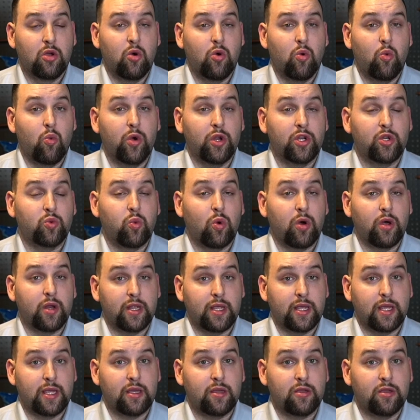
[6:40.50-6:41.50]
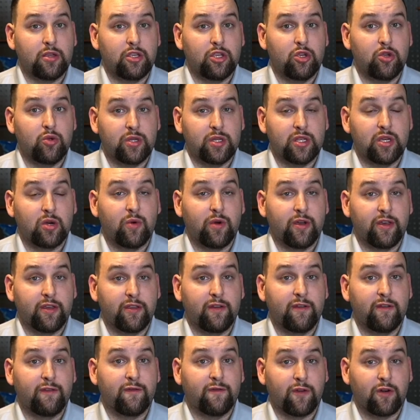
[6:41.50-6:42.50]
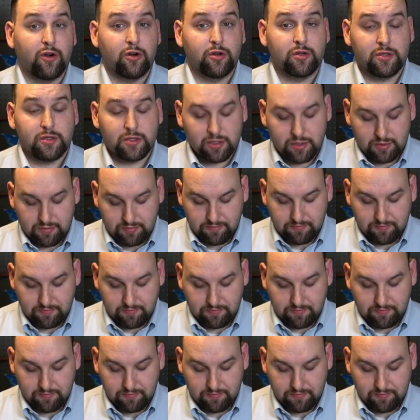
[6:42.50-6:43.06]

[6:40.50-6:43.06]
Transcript: which one you deal with first.